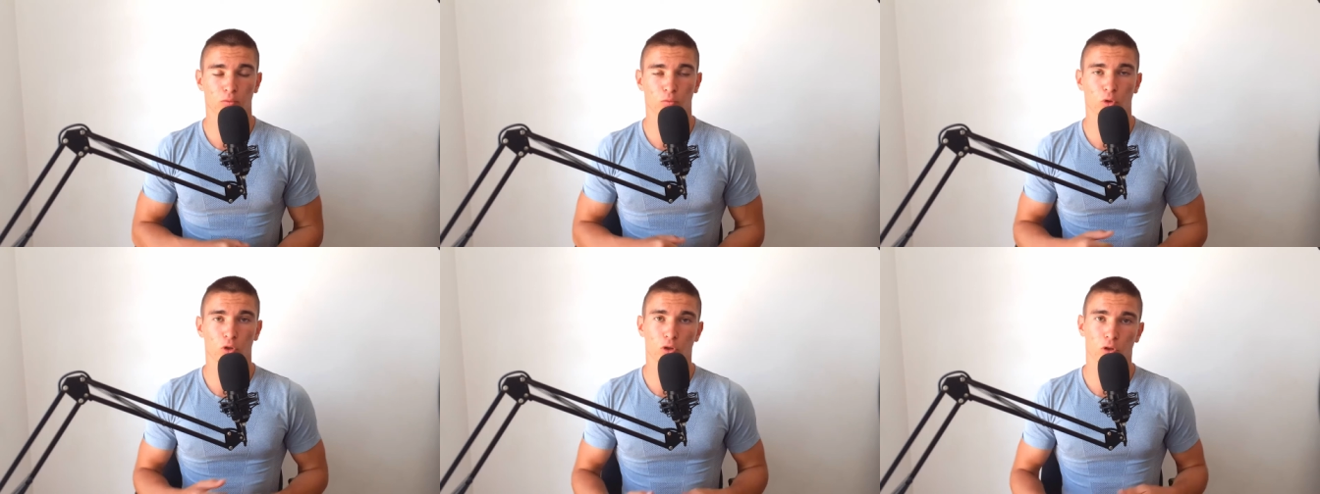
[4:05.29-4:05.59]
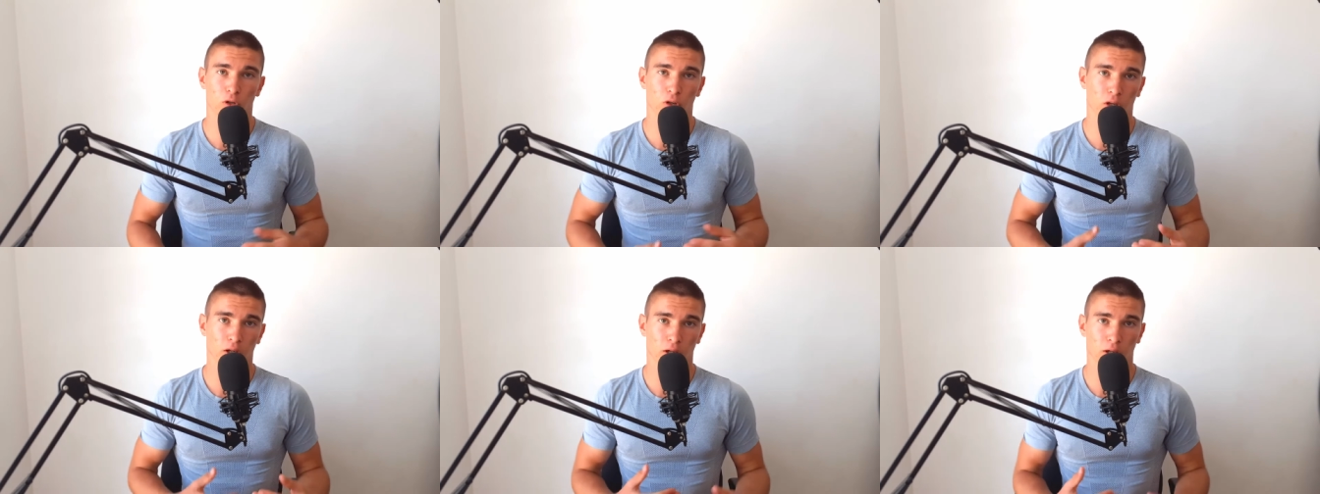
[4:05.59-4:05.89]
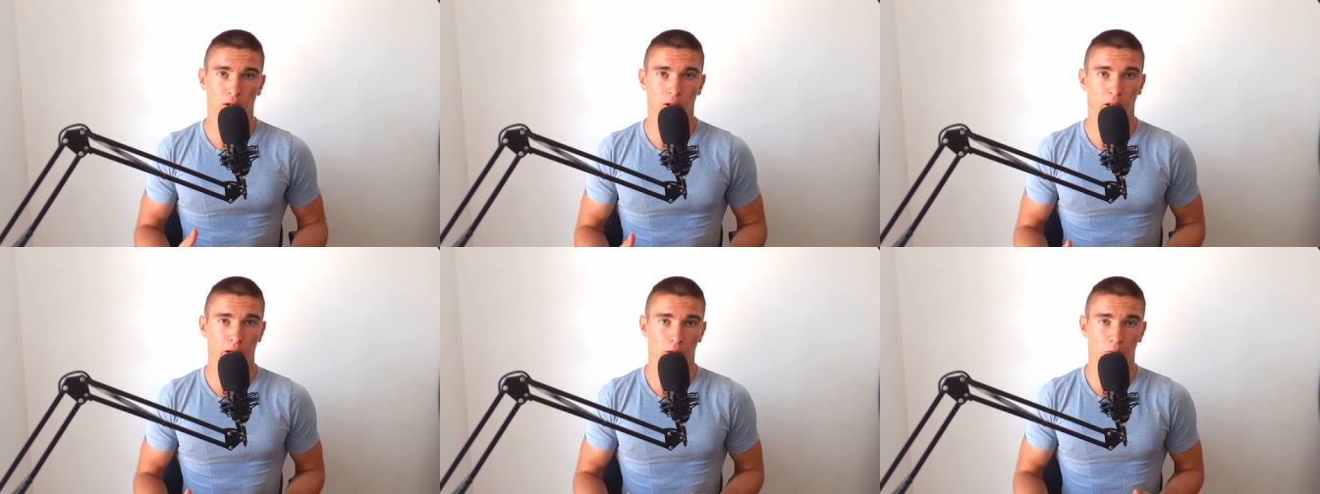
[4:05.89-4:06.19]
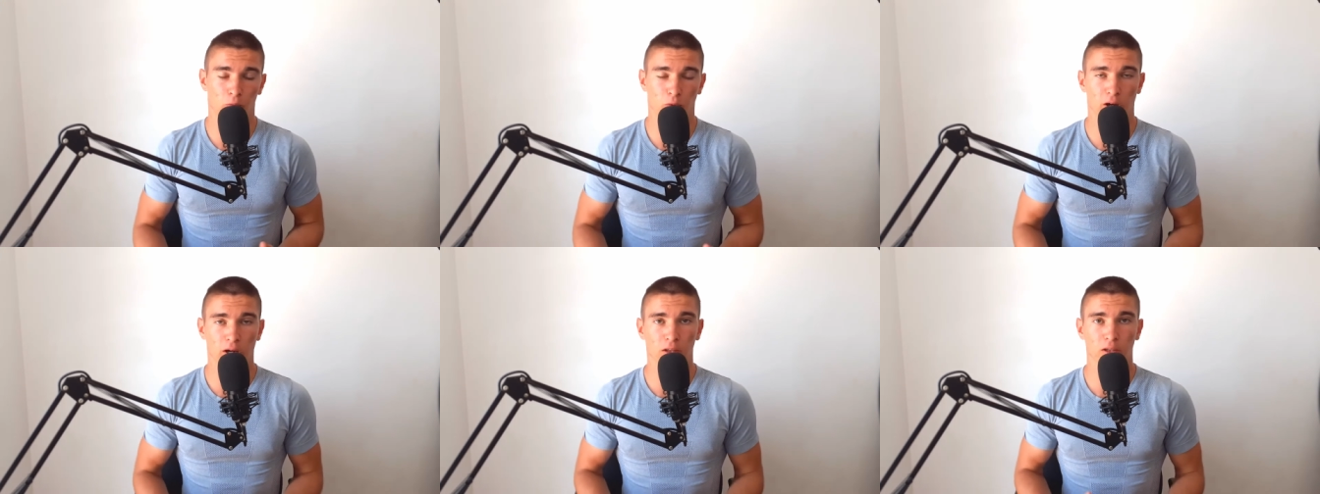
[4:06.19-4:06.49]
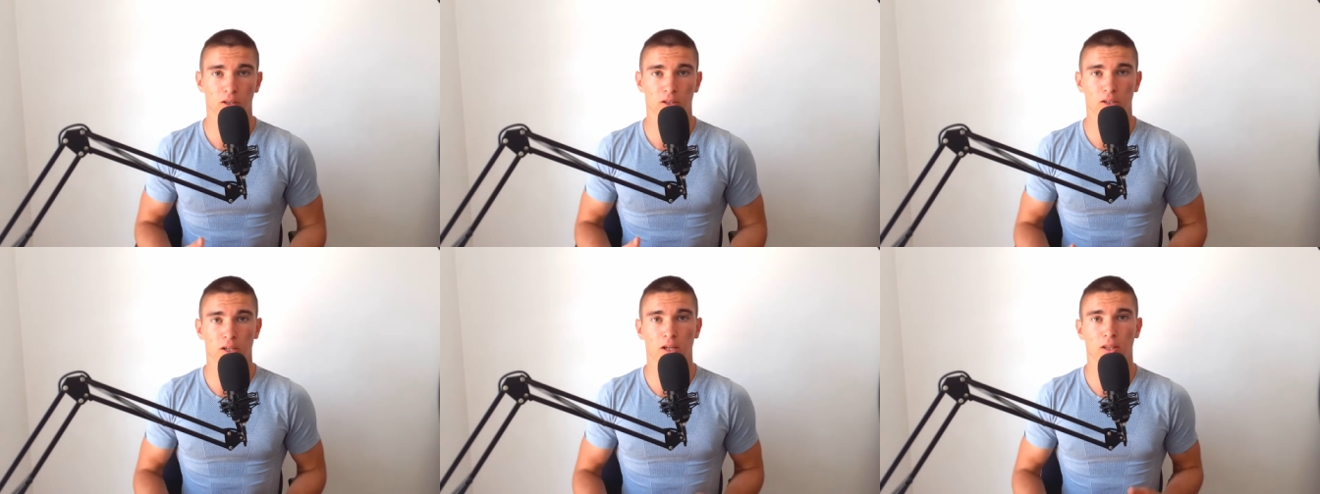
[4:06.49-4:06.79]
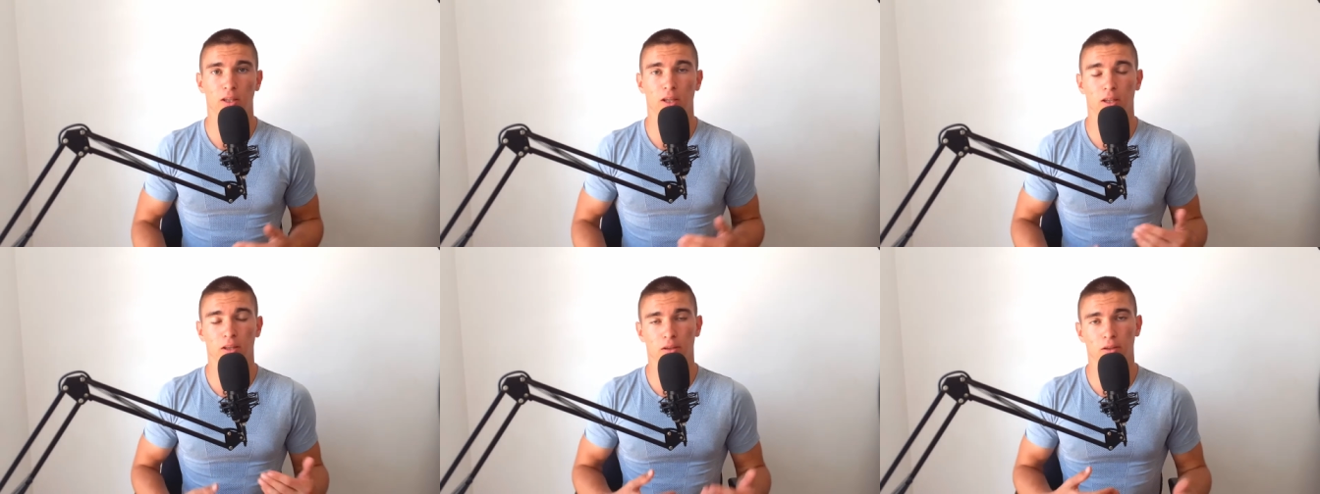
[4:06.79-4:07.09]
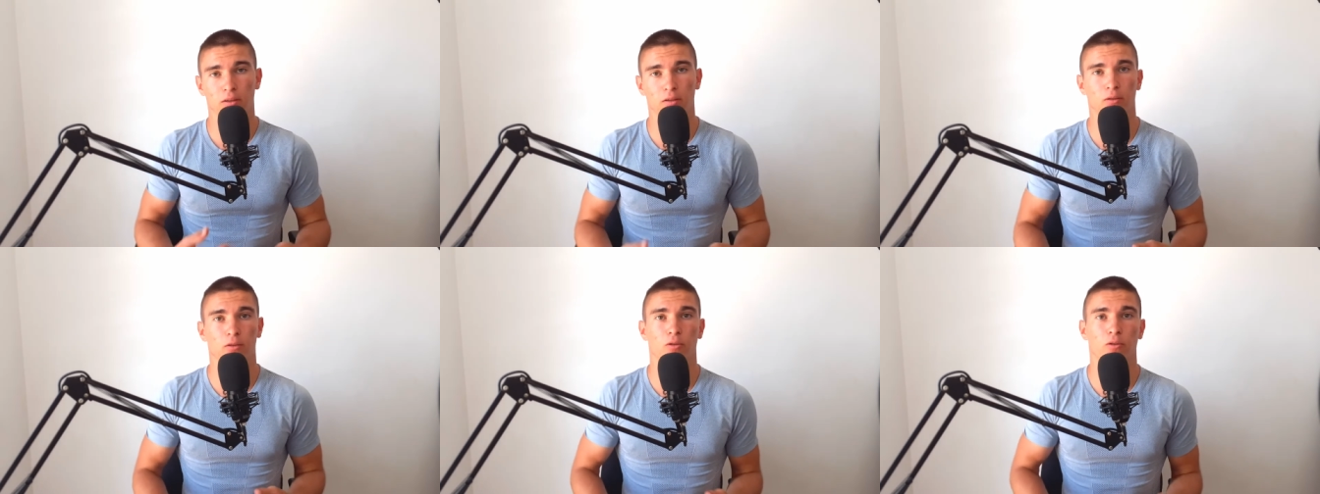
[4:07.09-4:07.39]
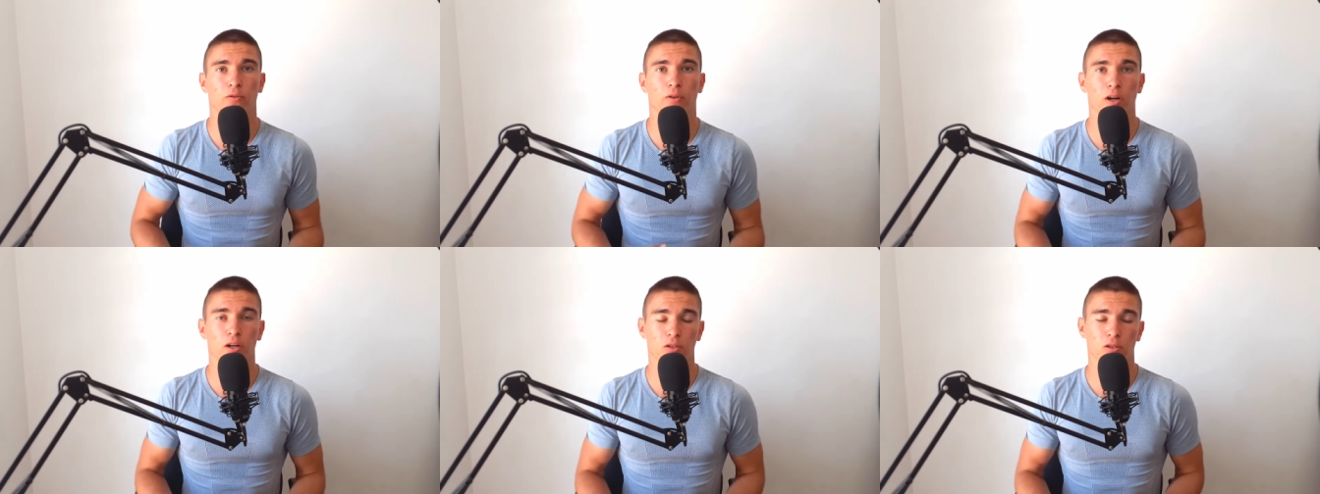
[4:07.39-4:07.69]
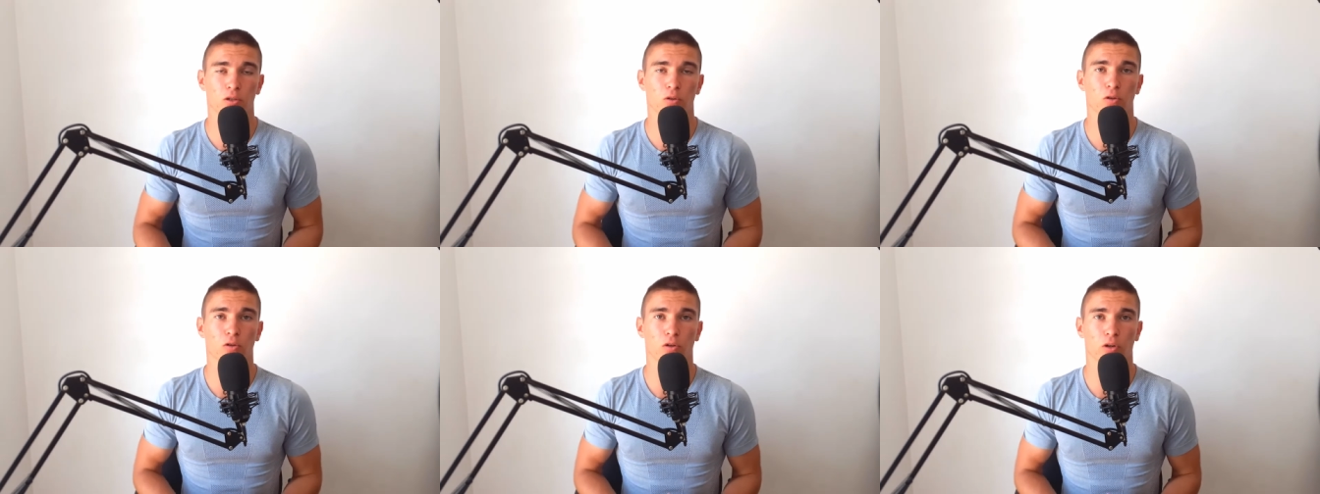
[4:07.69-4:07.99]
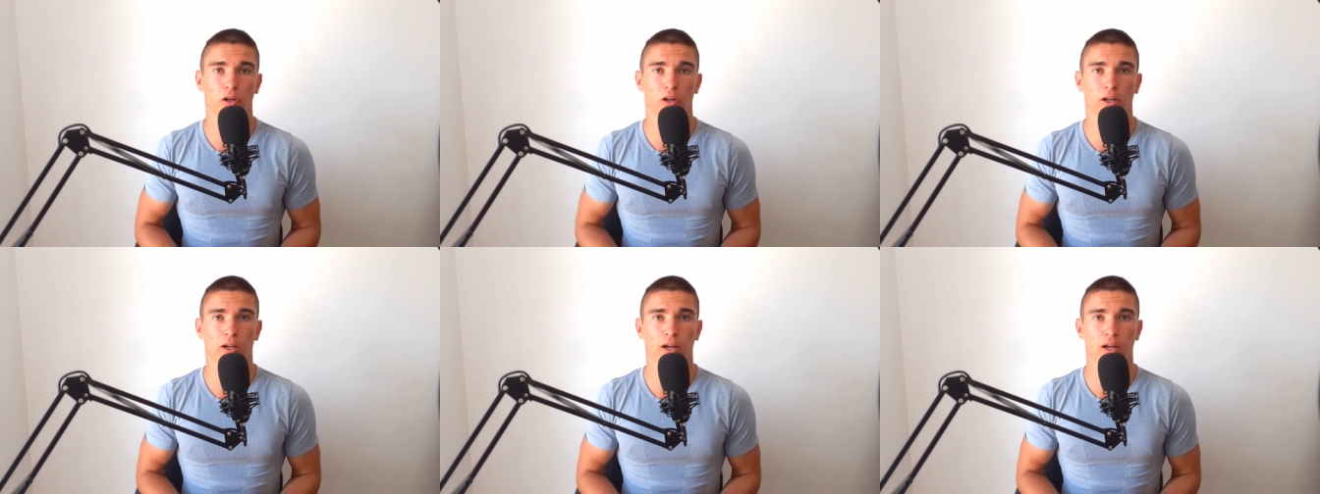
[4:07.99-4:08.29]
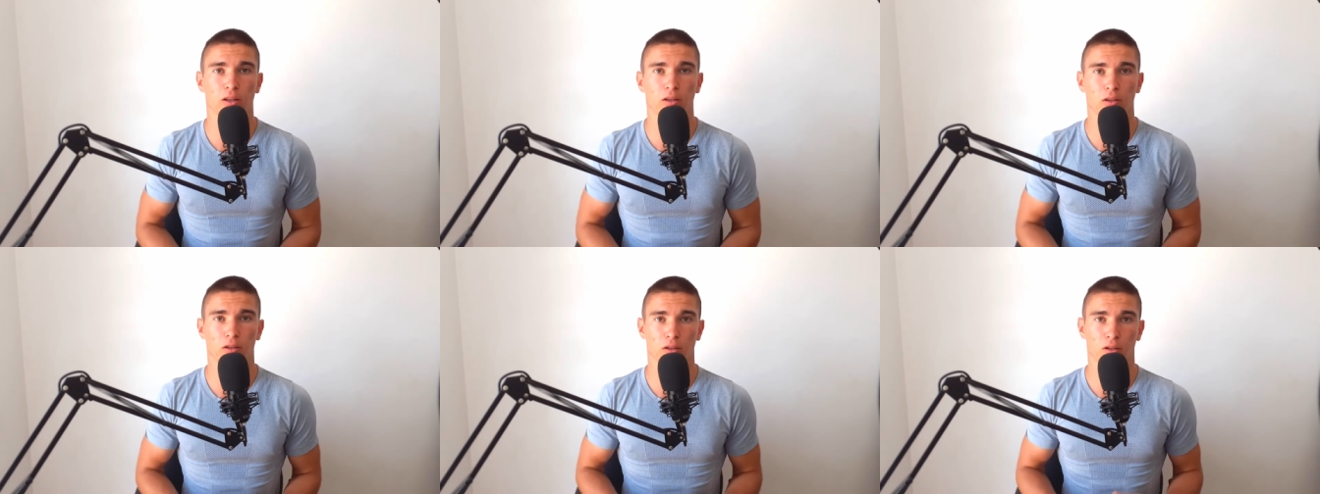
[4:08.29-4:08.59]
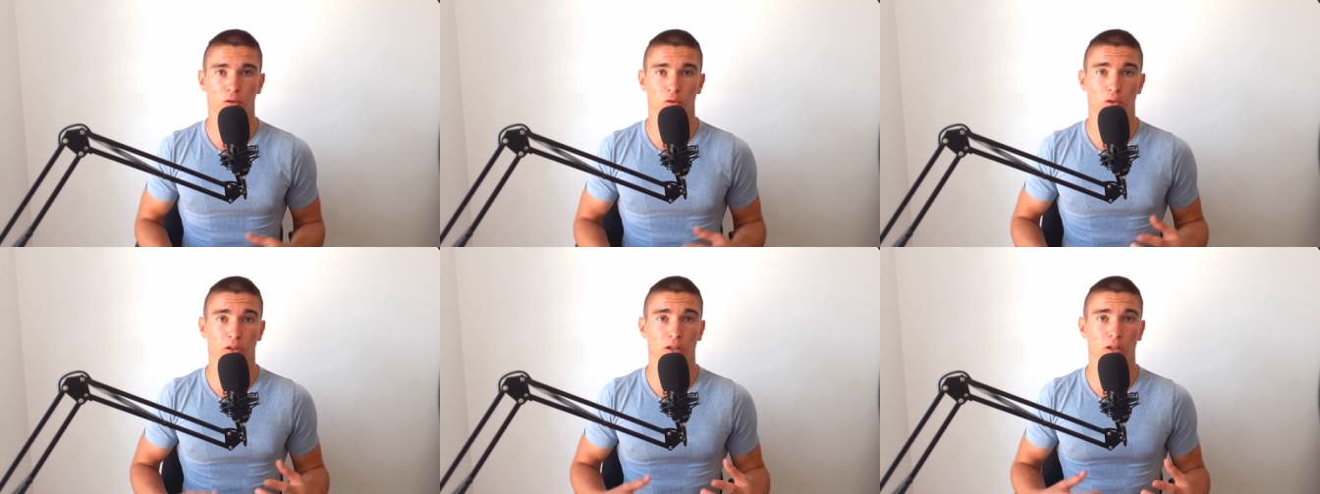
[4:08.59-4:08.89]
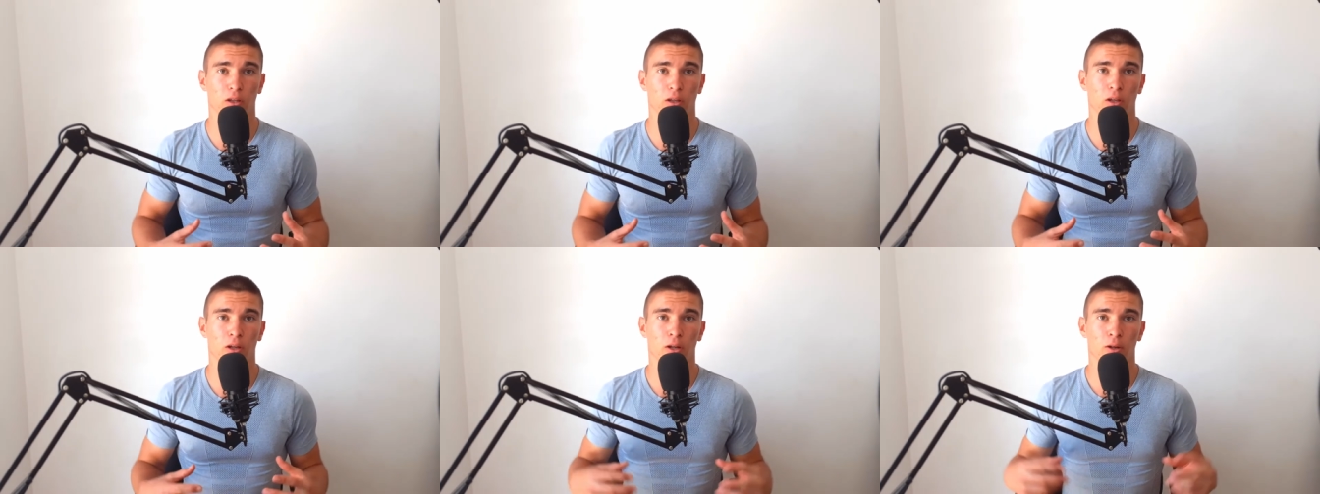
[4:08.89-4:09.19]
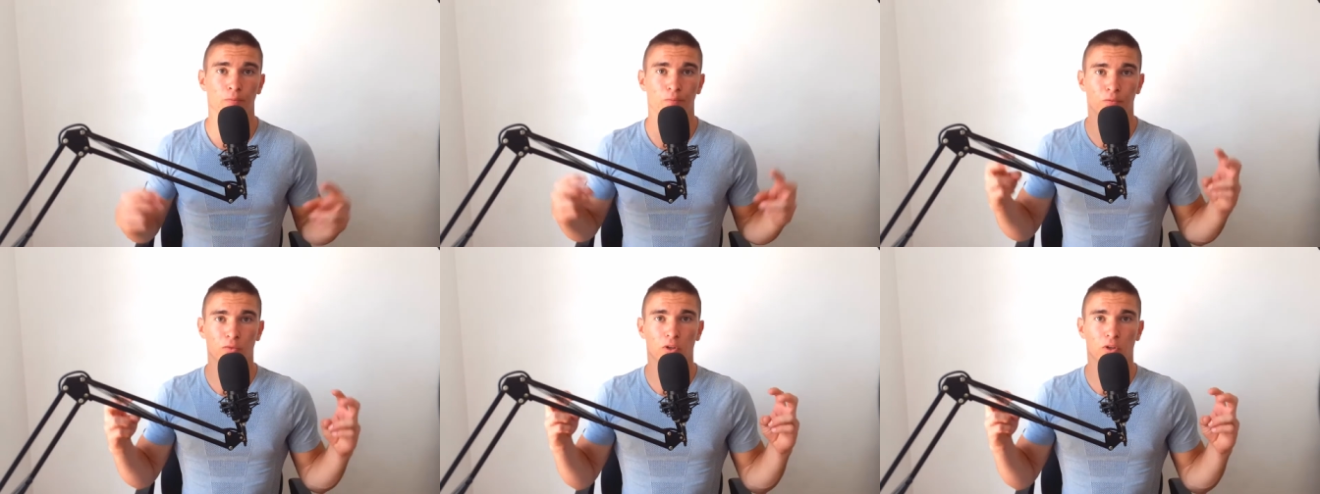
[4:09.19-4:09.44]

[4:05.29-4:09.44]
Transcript: the more you're gonna like practice that, and uh, faster you're gonna get into that